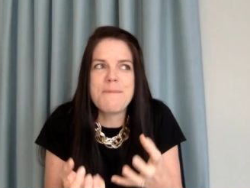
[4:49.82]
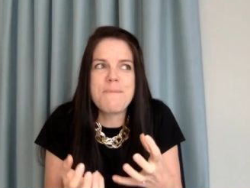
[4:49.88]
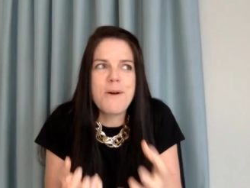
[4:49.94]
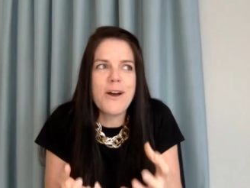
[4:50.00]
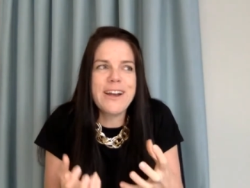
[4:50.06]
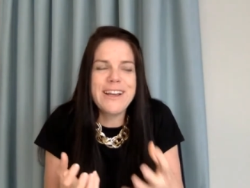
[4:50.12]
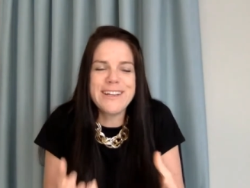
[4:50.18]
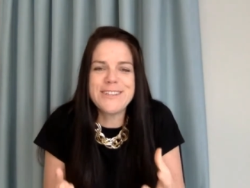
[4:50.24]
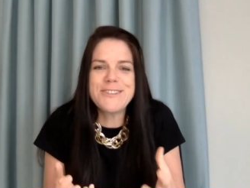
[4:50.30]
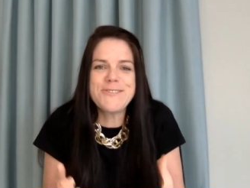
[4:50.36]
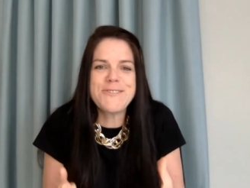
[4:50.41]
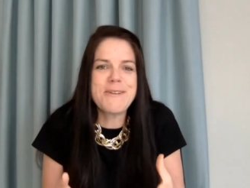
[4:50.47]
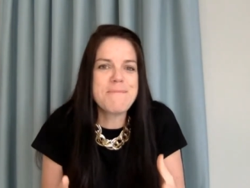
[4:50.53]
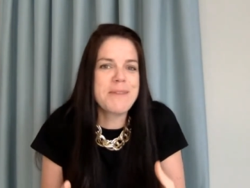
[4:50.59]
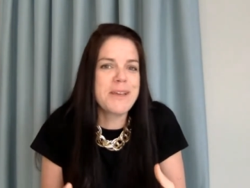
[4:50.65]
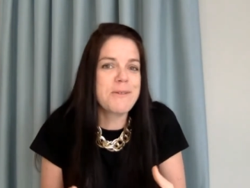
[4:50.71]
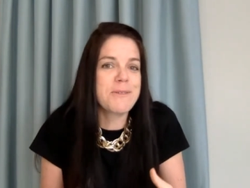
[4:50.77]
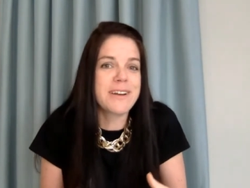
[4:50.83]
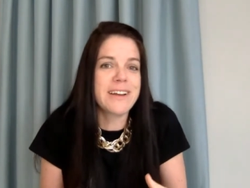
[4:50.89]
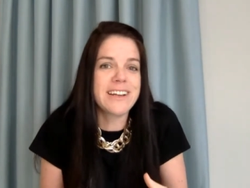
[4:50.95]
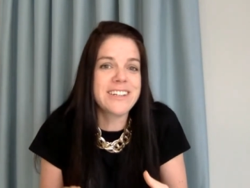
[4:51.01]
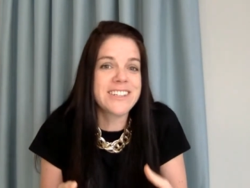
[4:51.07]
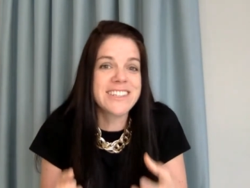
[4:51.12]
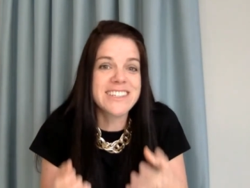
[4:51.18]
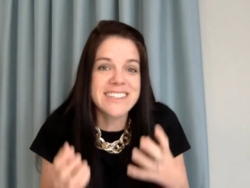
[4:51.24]
my body is trembling when
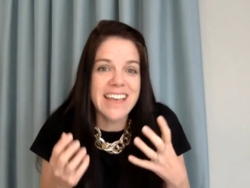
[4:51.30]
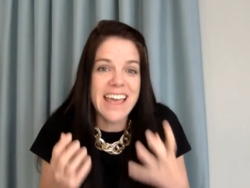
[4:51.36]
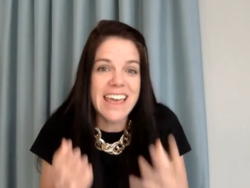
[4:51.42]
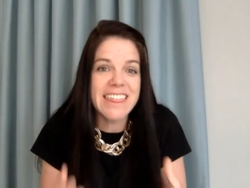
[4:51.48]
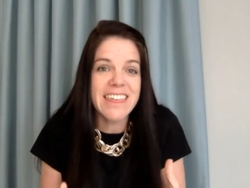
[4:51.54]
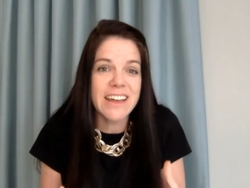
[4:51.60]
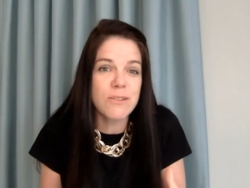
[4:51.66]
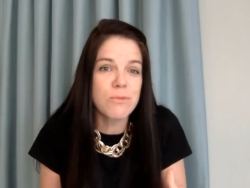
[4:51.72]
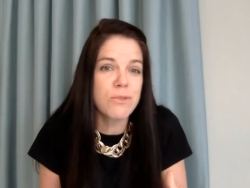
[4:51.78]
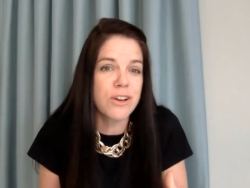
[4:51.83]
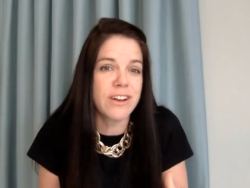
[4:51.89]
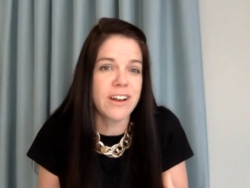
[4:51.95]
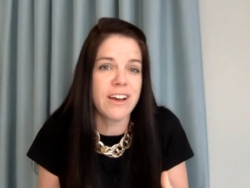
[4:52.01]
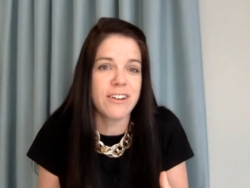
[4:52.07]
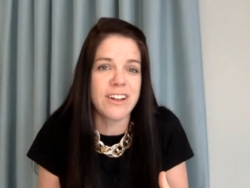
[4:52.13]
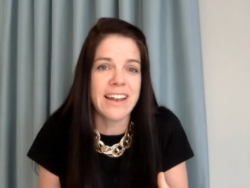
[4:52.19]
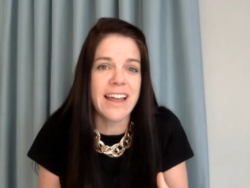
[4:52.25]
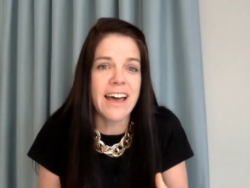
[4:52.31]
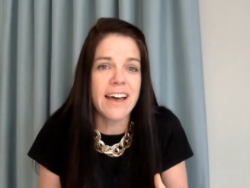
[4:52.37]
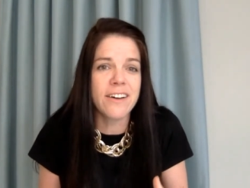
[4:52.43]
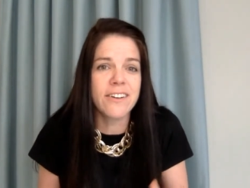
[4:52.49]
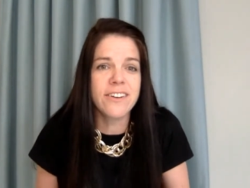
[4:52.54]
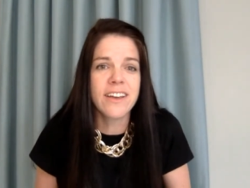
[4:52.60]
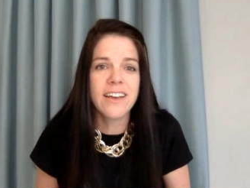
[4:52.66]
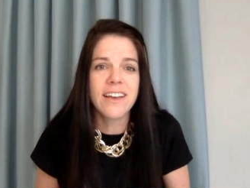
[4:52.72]
I just say that word out
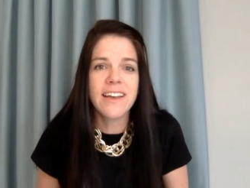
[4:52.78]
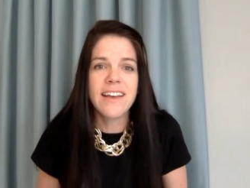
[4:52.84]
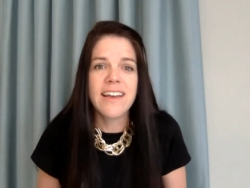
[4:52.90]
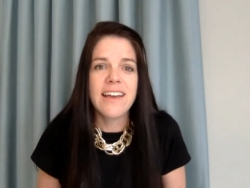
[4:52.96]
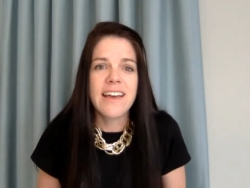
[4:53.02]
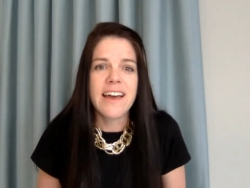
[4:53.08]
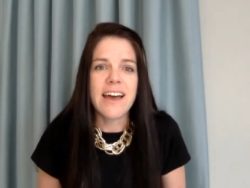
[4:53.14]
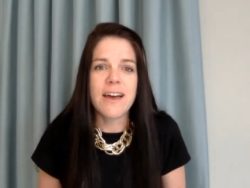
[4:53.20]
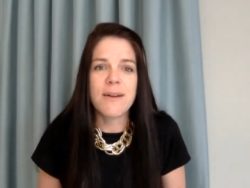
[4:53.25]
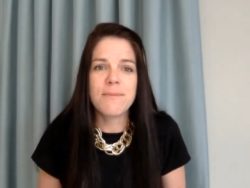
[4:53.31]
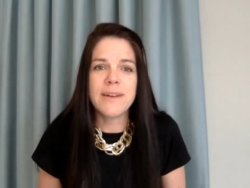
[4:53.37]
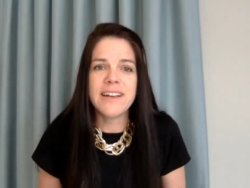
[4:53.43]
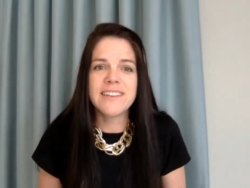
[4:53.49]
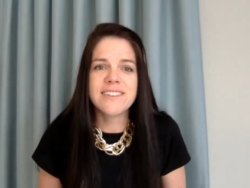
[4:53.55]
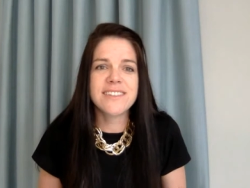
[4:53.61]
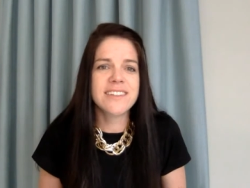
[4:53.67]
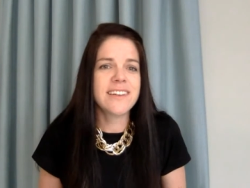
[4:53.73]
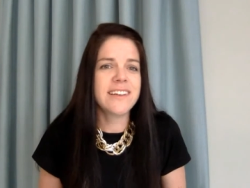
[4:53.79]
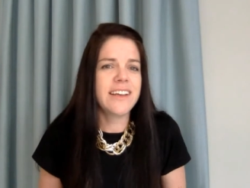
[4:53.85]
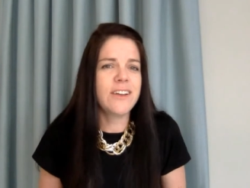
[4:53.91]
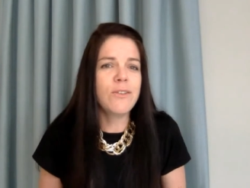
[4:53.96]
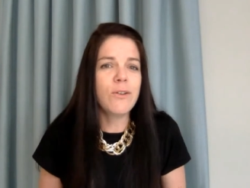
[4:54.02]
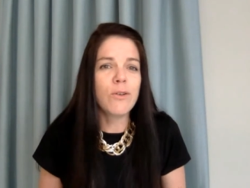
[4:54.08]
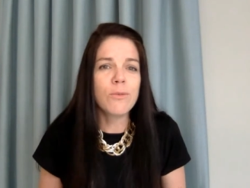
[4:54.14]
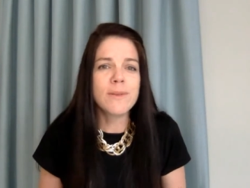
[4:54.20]
loud um, it's an
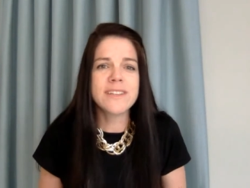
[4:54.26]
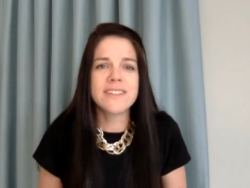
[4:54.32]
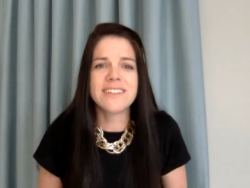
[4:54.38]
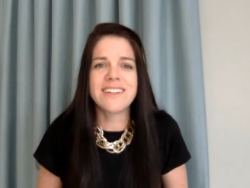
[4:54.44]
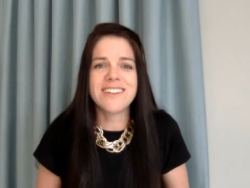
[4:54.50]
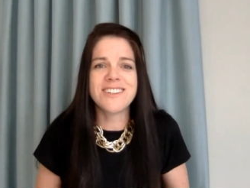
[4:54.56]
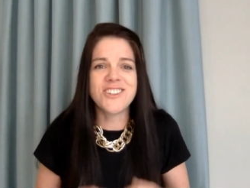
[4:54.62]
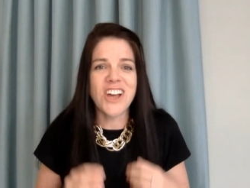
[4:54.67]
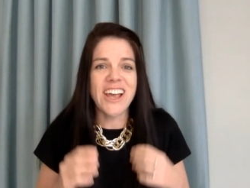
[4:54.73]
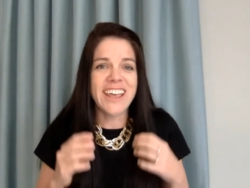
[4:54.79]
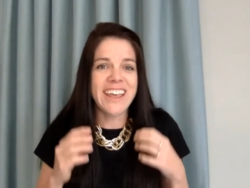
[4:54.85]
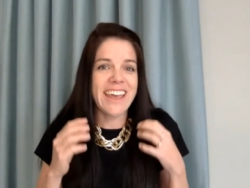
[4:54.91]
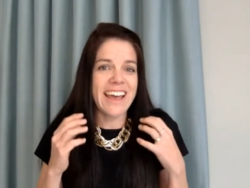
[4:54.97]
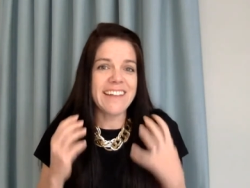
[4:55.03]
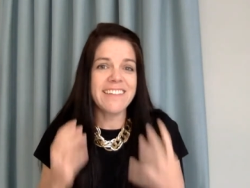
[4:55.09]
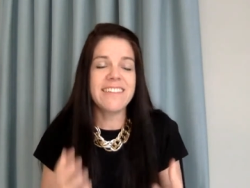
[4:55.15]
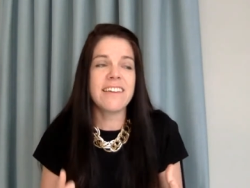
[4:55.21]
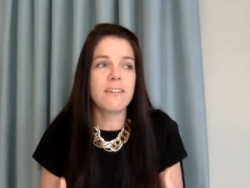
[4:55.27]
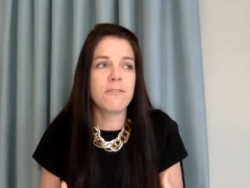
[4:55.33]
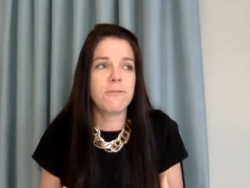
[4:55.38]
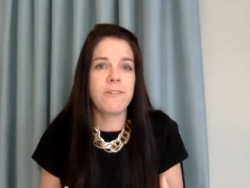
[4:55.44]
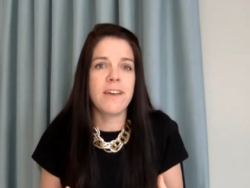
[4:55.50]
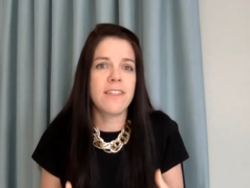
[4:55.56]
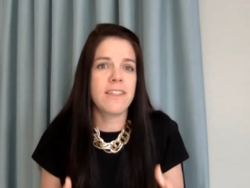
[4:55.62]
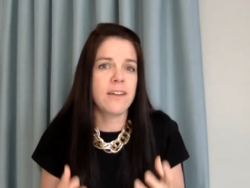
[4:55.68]
enormous and a gigantic
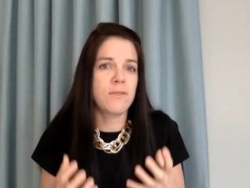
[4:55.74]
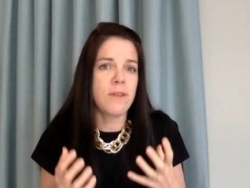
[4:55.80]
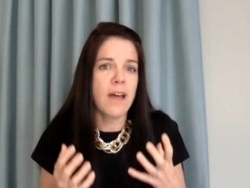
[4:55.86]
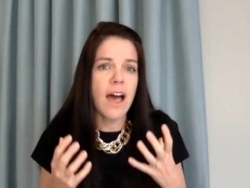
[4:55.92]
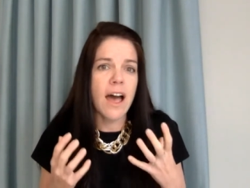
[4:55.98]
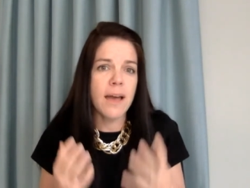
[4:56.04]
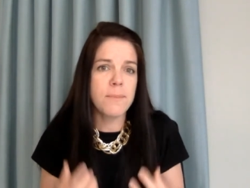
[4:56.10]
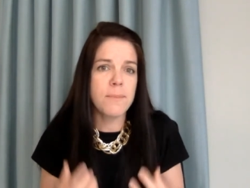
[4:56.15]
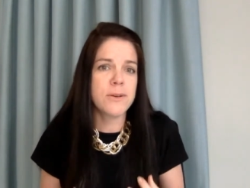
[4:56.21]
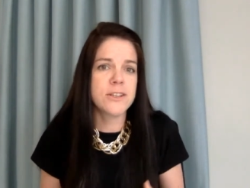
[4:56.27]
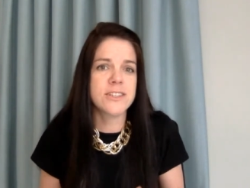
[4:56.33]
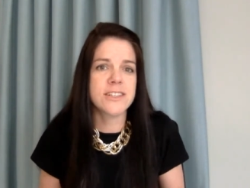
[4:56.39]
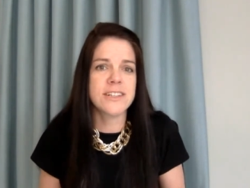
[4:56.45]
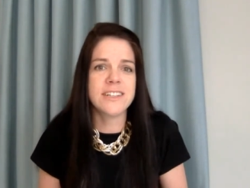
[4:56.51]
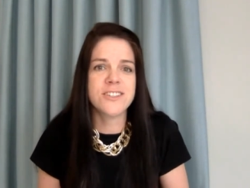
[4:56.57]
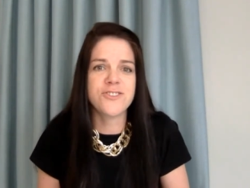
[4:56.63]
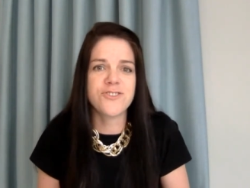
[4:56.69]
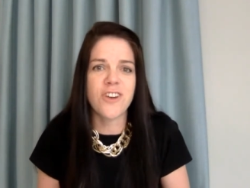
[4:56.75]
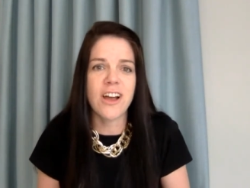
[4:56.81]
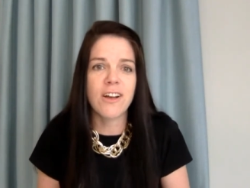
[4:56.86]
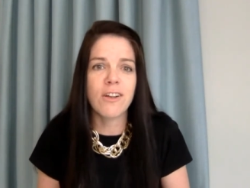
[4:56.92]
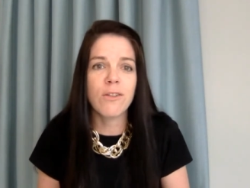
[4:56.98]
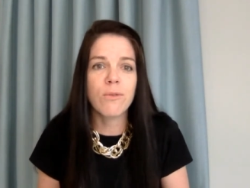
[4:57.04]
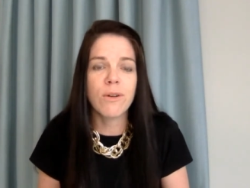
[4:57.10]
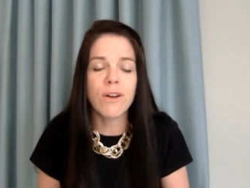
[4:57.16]
fear that I personally
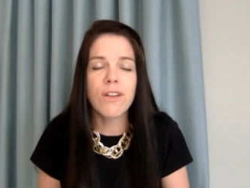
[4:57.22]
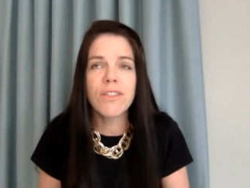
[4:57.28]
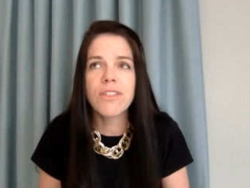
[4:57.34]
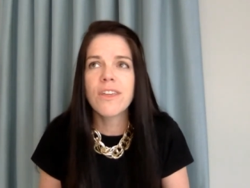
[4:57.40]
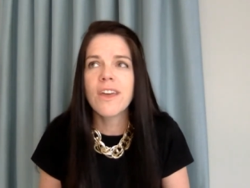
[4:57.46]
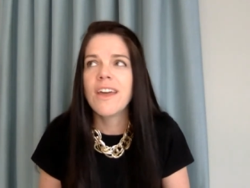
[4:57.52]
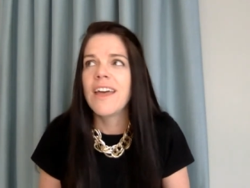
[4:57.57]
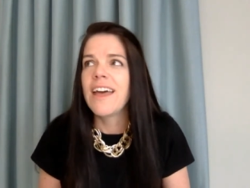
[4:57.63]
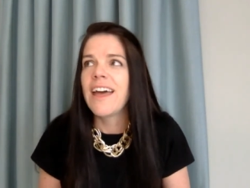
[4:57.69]
struggle with.